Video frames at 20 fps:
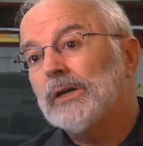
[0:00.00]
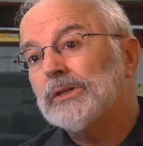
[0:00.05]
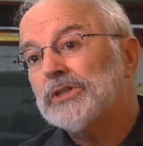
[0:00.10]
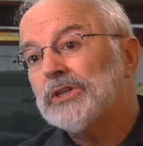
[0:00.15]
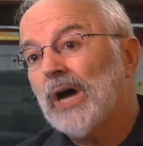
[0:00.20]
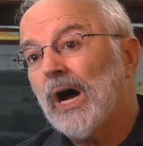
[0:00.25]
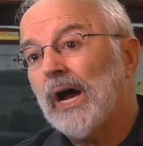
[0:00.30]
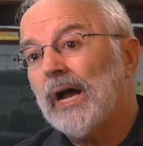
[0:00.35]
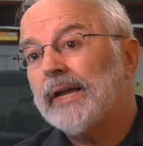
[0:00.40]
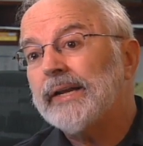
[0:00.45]

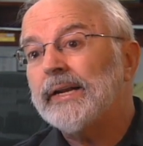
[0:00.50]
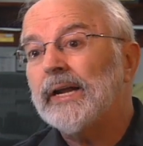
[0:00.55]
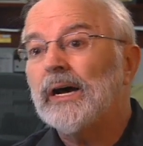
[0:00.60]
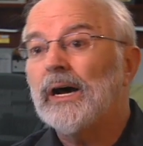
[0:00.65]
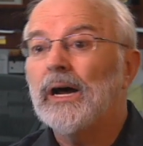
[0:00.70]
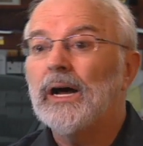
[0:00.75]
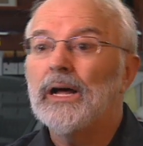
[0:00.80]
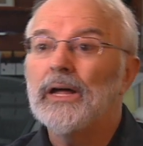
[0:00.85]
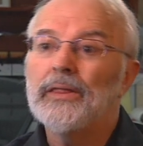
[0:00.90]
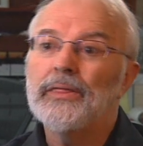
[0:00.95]

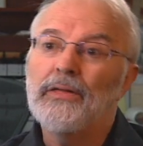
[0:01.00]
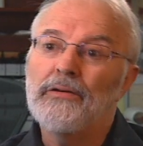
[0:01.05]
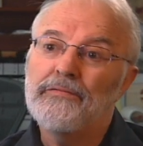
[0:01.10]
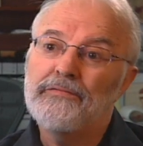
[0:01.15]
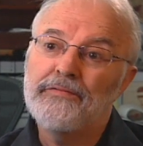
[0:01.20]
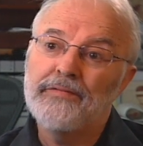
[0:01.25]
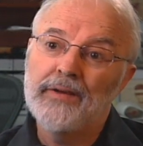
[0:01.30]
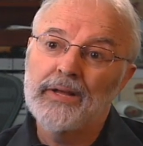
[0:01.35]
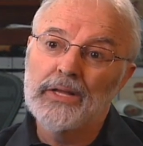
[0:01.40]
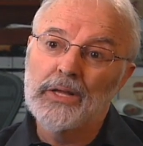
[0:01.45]
China, the
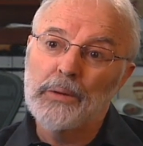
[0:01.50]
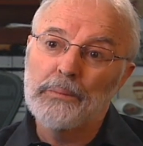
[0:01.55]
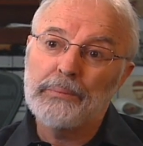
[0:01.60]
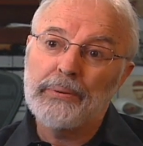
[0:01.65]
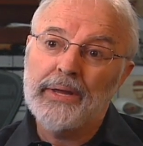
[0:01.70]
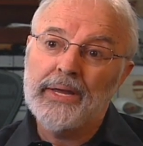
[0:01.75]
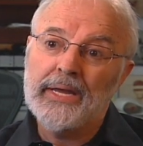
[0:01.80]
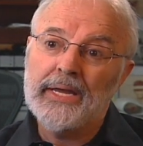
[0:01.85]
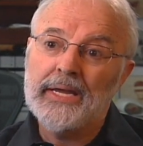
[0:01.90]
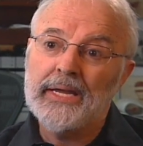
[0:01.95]

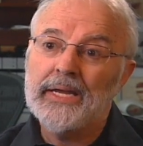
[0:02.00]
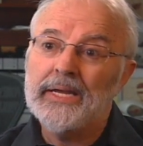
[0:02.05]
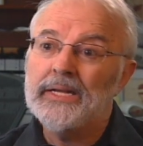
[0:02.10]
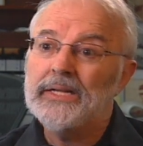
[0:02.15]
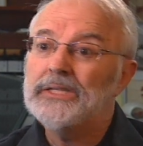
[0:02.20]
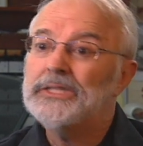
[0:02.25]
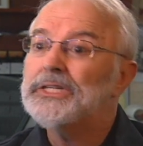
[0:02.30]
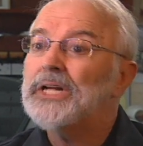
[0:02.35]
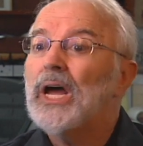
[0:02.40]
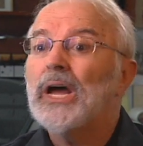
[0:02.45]

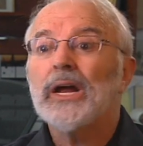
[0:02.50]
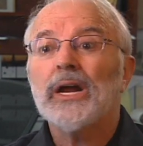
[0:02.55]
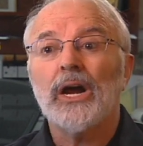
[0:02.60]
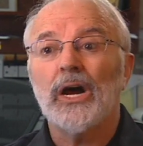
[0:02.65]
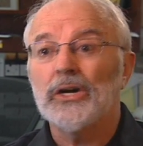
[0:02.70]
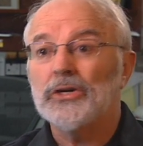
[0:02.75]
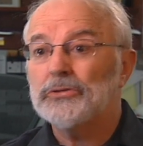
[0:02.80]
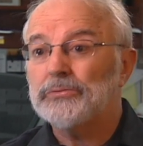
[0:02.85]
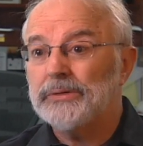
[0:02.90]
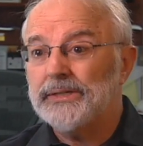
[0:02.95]
Philippines,
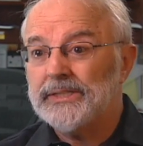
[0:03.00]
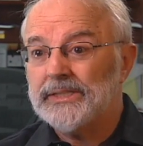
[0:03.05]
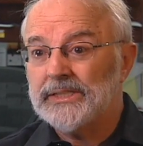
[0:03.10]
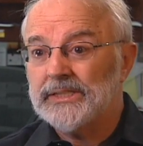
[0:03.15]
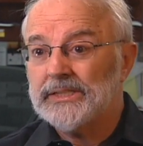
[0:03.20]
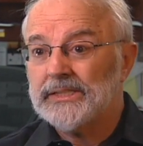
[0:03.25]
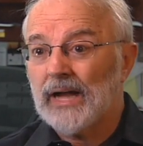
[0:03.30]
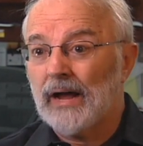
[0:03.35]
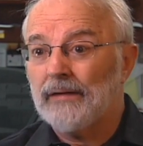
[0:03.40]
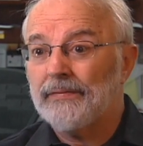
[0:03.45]
countries
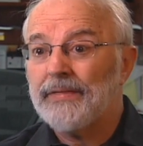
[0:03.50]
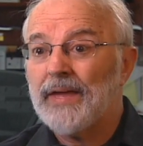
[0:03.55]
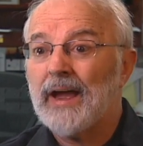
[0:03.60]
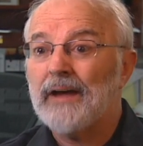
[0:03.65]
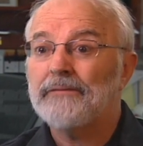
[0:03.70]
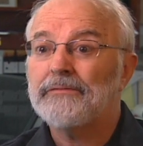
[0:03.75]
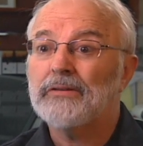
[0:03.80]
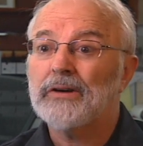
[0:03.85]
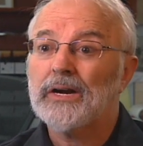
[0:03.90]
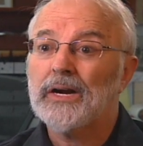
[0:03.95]
in South
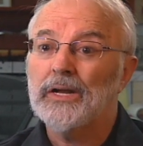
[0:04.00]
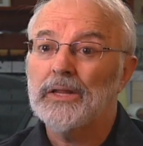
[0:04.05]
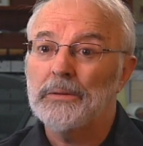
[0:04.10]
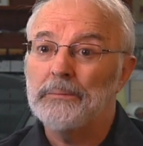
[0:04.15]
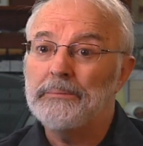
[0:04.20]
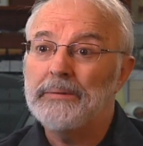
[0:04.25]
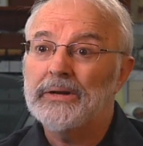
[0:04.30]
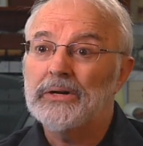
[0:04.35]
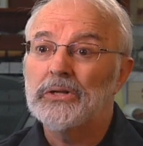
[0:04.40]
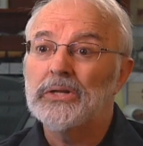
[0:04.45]
Africa, the
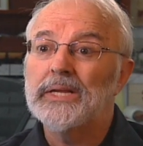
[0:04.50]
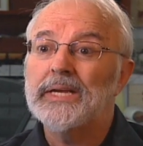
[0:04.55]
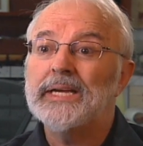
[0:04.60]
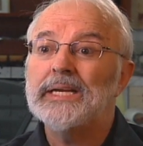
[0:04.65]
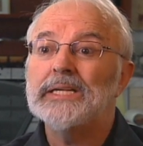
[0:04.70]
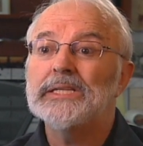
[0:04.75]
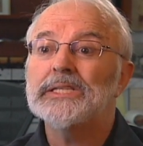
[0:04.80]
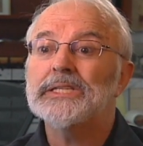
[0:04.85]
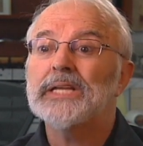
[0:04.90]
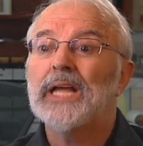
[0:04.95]
Middle
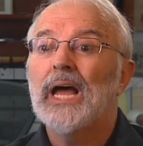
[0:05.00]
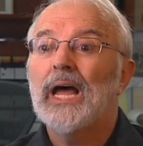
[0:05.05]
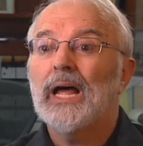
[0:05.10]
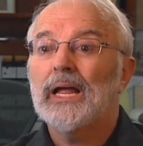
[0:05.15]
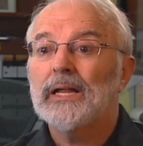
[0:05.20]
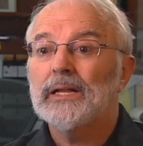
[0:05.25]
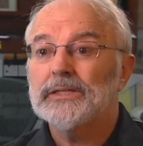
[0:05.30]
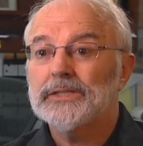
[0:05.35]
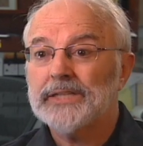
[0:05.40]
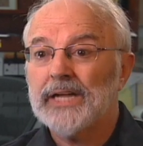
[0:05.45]
East,
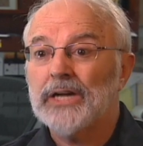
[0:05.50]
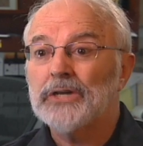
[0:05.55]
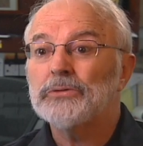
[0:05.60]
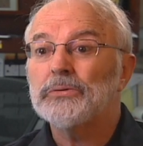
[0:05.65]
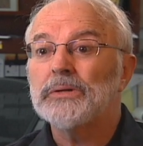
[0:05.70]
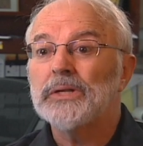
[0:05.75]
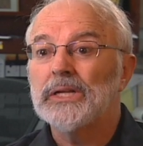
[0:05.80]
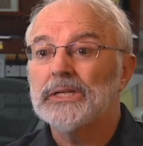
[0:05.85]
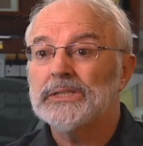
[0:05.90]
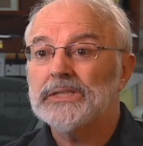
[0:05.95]

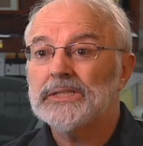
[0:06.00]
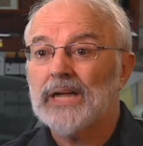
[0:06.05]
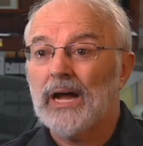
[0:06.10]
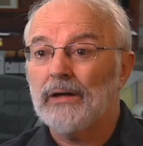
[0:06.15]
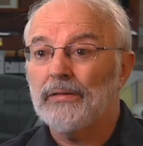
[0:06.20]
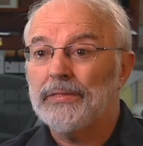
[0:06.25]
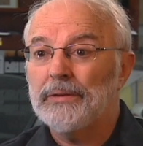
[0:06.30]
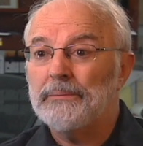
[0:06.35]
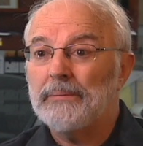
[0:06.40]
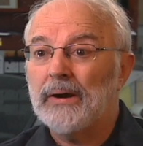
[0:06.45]
Central and
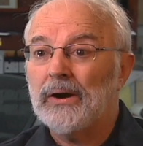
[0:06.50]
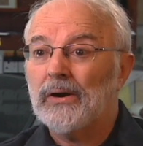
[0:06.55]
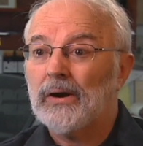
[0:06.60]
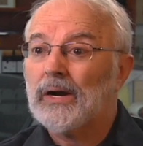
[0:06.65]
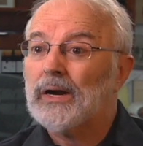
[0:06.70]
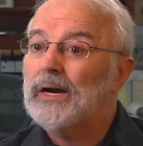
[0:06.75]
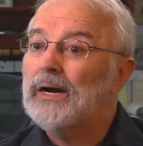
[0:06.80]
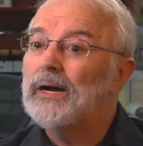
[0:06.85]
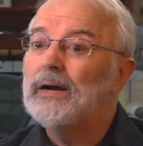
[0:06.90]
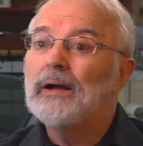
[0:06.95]
South
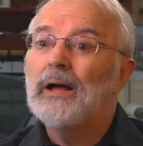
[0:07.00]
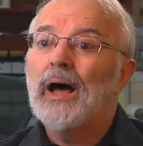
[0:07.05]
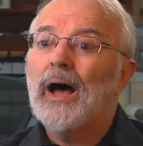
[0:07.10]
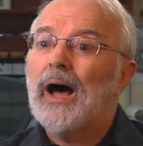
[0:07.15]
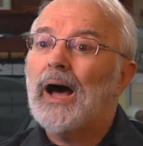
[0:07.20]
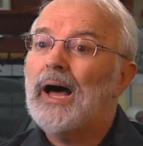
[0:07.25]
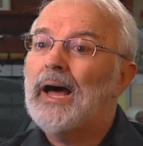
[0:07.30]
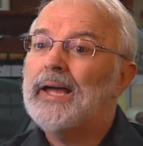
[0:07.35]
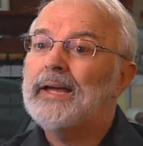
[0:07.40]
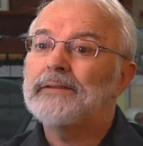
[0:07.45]
America,
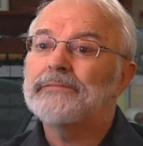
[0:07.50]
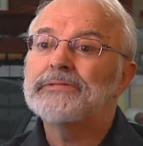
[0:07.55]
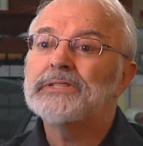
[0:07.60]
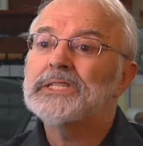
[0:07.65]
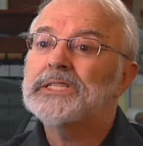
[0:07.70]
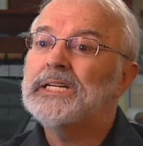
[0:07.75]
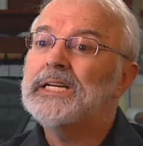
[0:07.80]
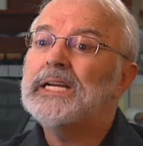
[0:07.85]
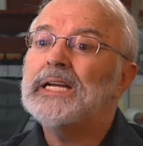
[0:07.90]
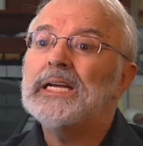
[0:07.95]
I have
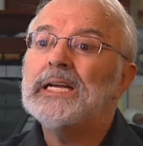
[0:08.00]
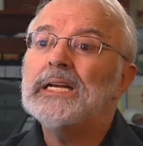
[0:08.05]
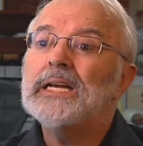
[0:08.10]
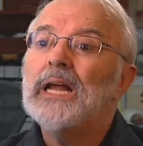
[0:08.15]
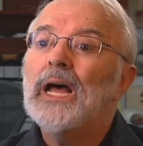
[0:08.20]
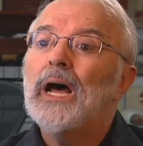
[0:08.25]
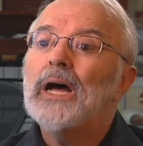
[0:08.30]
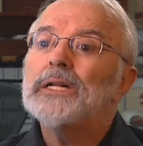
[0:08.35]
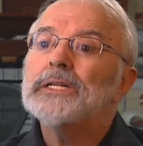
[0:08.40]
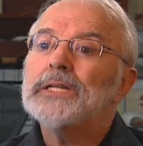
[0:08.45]
seen
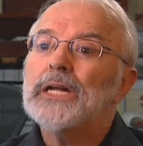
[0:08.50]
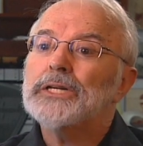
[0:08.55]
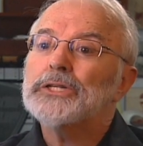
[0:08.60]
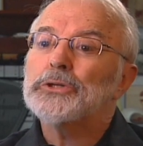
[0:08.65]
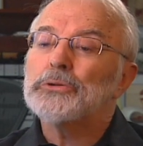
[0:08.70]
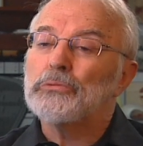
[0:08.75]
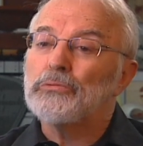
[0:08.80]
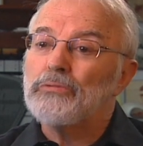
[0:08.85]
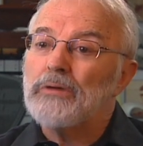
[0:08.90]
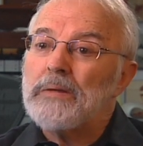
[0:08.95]

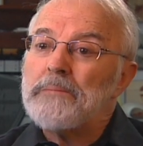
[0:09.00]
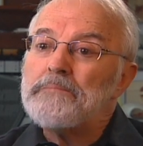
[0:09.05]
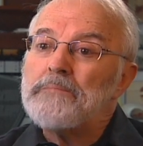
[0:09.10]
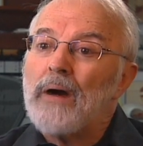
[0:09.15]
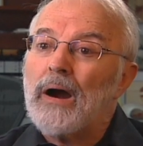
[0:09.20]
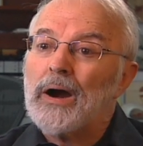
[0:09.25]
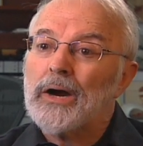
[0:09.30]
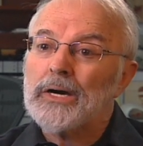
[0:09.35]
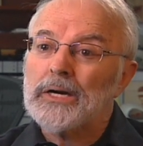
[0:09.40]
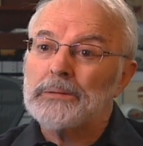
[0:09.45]
such
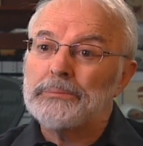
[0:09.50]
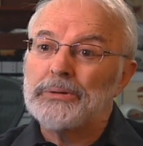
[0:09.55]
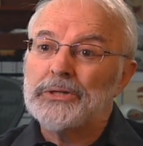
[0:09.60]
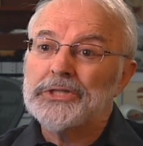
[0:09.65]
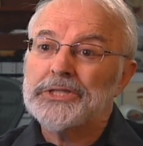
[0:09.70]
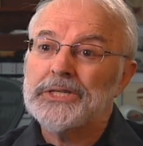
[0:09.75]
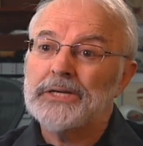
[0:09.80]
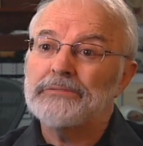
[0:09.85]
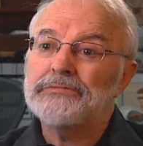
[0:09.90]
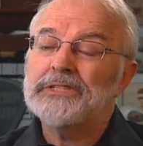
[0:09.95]
remarkable
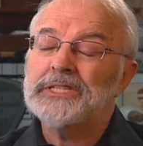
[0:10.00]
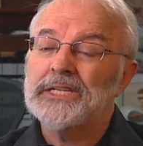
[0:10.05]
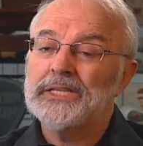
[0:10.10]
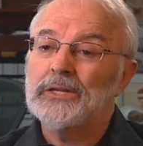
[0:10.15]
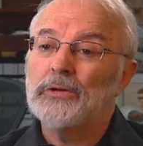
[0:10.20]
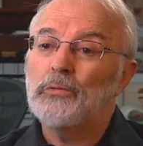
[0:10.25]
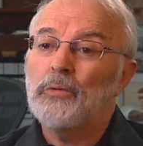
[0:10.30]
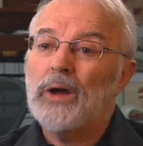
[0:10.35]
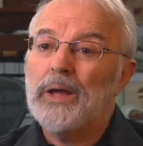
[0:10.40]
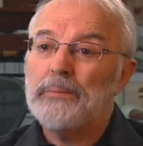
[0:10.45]
shifts in
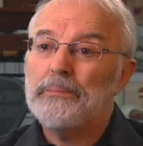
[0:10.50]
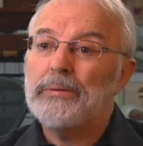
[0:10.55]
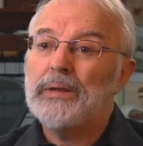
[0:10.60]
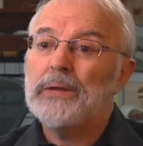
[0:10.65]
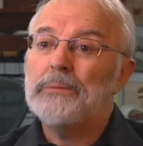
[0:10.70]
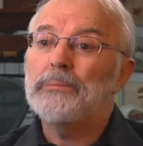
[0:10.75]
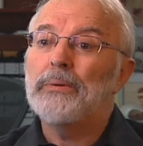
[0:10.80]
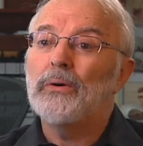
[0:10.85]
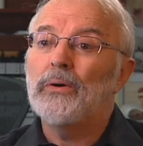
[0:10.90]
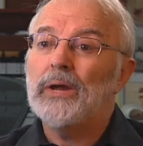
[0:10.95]
the way
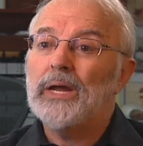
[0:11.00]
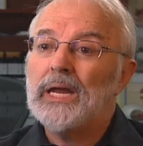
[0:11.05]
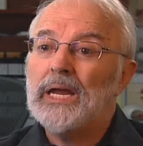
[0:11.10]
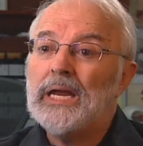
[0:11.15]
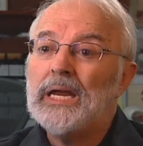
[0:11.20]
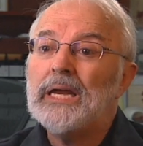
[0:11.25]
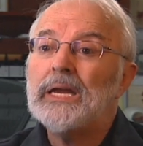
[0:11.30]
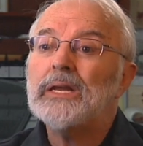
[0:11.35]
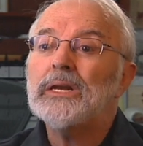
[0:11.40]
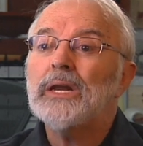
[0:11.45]
people
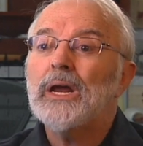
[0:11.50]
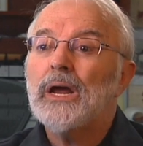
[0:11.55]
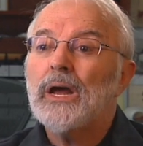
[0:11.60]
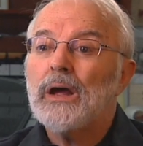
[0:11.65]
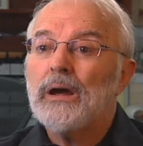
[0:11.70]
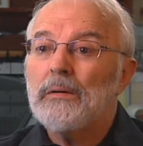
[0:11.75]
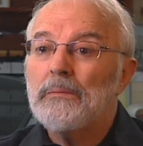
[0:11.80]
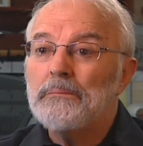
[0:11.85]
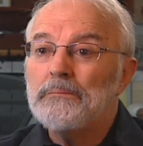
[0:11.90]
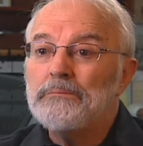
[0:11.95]
eat,
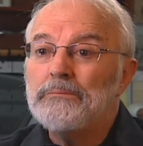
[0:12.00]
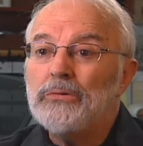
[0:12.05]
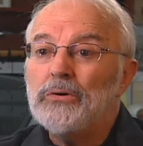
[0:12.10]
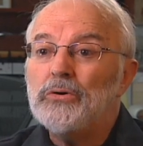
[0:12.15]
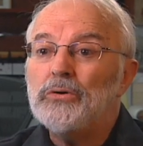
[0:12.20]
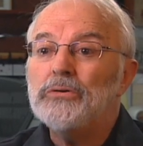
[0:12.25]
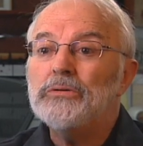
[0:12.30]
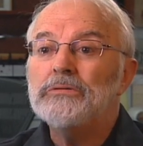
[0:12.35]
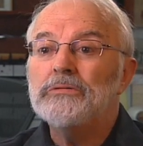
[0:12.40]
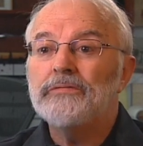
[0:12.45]

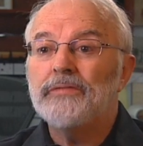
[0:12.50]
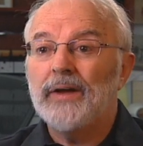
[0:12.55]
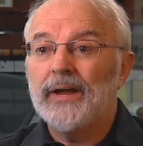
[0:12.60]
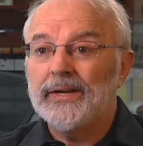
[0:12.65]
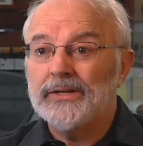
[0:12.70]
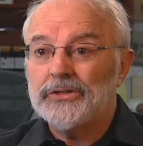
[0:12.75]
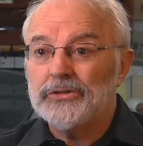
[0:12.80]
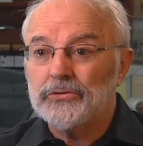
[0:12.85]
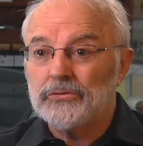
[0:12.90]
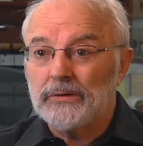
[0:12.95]
move,
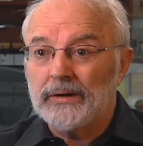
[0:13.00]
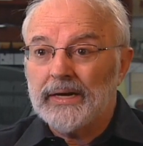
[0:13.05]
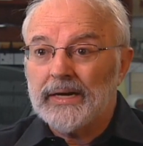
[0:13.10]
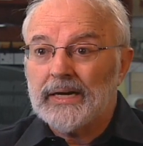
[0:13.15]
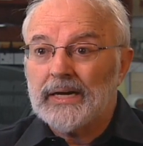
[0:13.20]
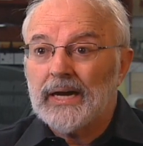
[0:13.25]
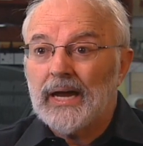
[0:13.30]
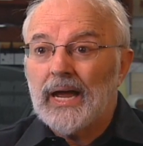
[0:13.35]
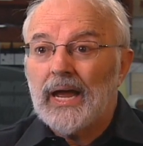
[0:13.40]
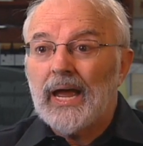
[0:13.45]
and
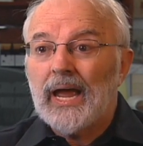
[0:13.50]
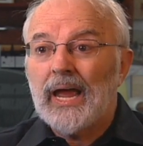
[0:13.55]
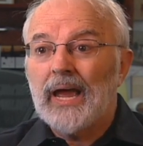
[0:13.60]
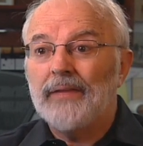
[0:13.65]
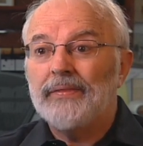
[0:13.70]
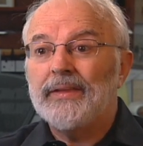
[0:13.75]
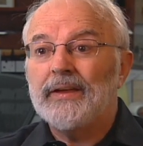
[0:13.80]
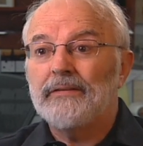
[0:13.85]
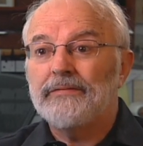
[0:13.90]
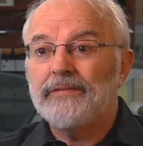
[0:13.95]
drink,
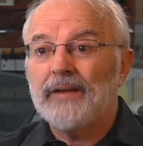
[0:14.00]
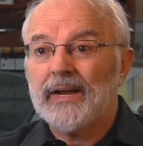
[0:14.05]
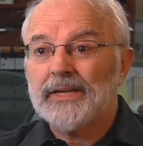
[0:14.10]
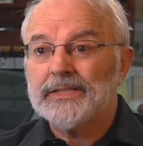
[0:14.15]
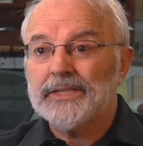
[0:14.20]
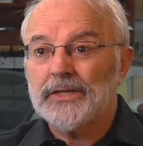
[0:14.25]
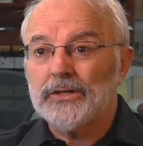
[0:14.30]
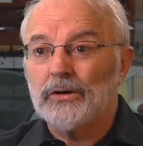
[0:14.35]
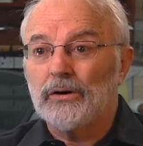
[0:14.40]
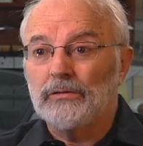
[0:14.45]
and the
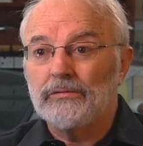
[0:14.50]
effects on